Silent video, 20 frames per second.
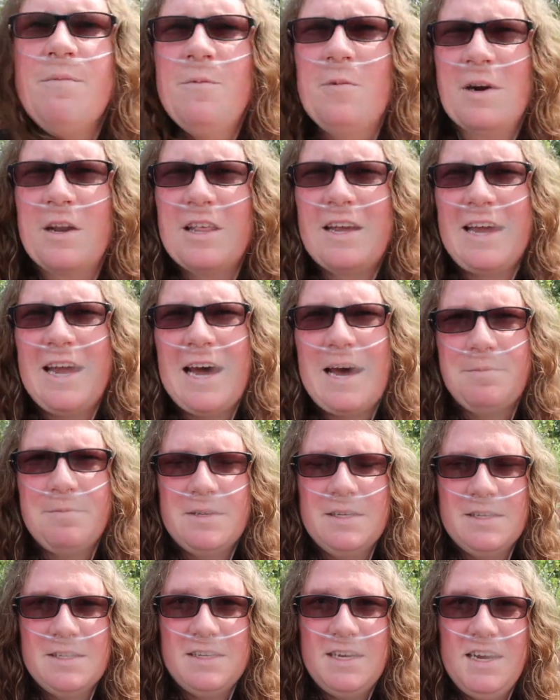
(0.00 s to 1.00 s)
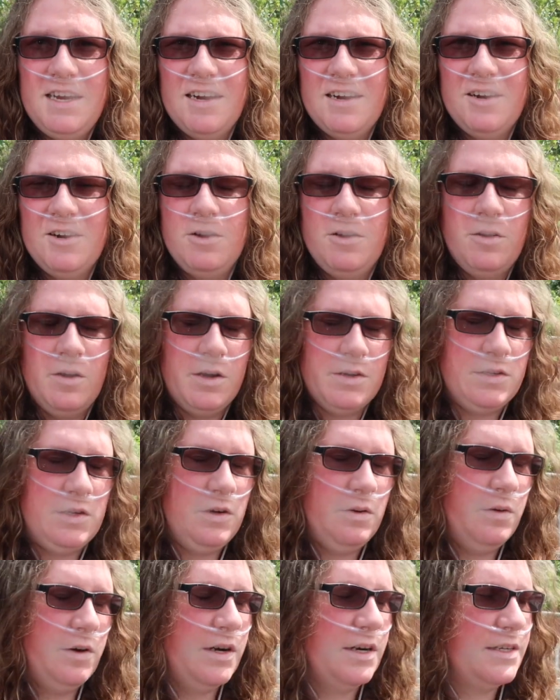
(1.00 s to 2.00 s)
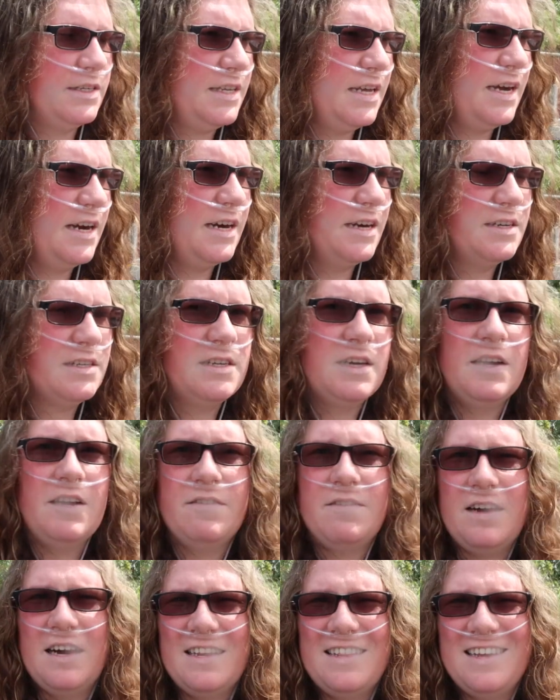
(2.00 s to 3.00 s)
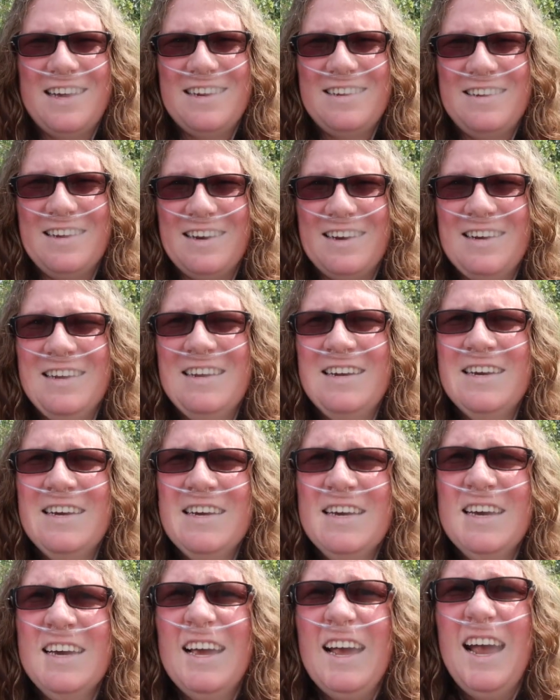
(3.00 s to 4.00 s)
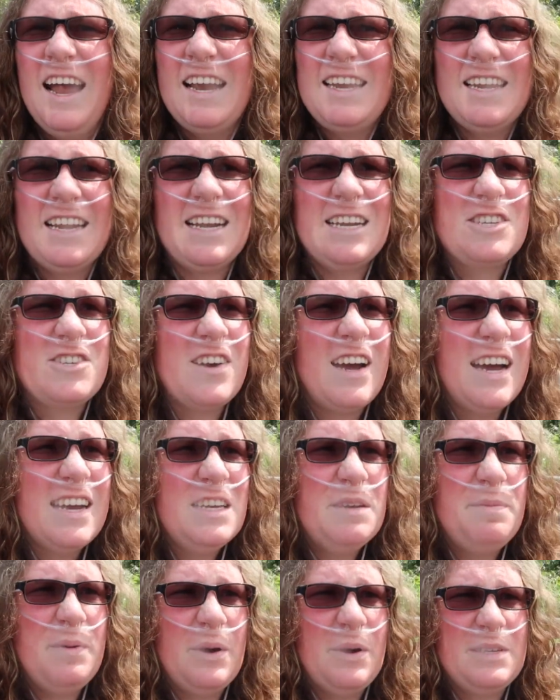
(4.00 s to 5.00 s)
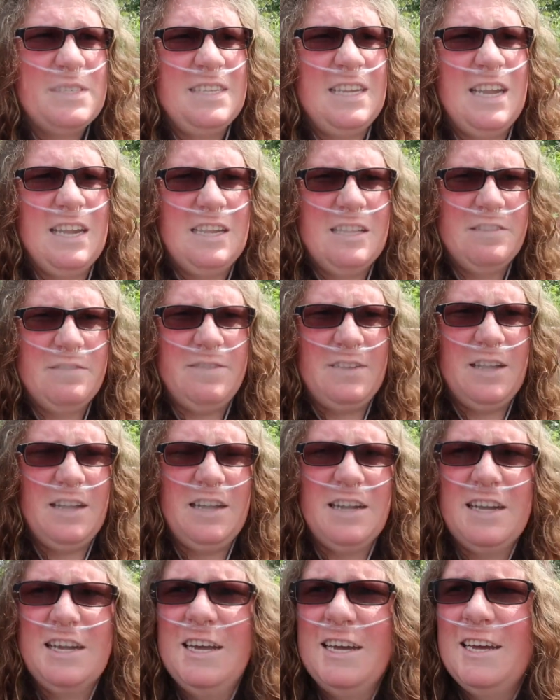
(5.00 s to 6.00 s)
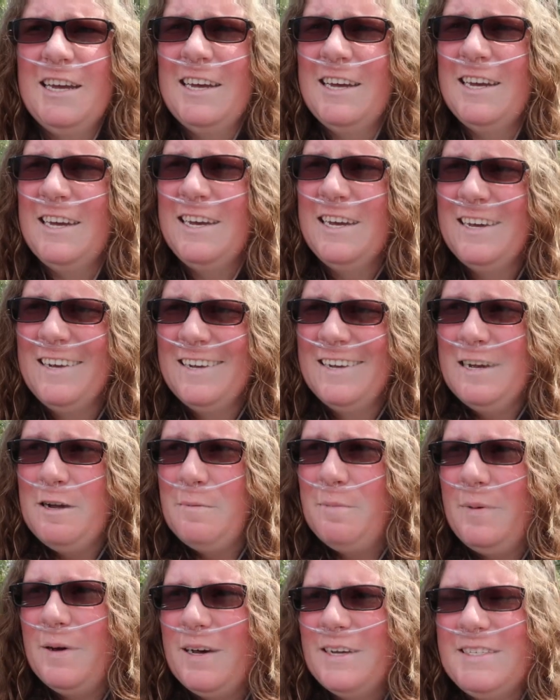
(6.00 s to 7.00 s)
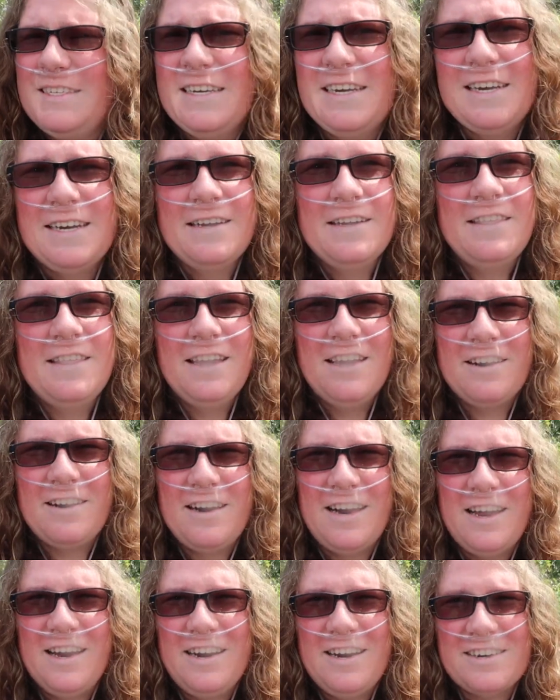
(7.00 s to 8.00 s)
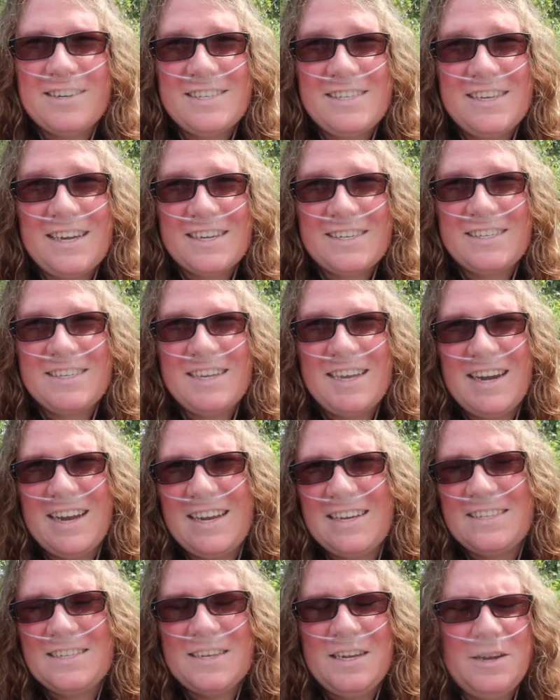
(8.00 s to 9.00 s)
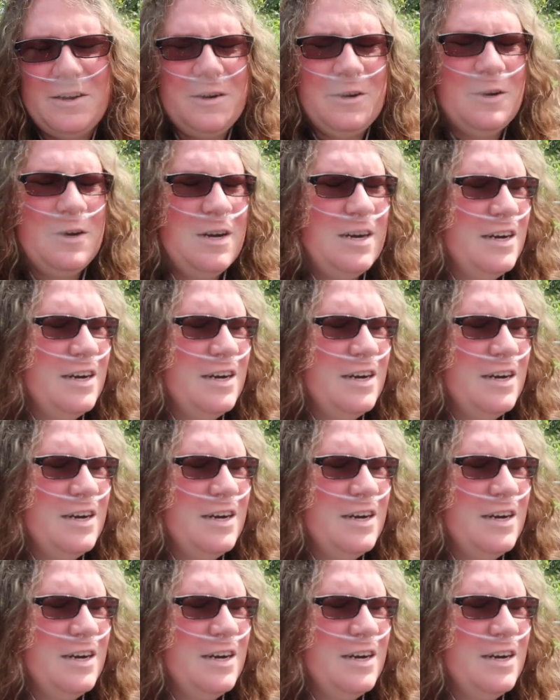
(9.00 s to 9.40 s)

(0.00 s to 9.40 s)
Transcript: one of the captains here who also works there. So I've got that done. And then I tried to post that at the blog, but uh, the internet here sucks today. So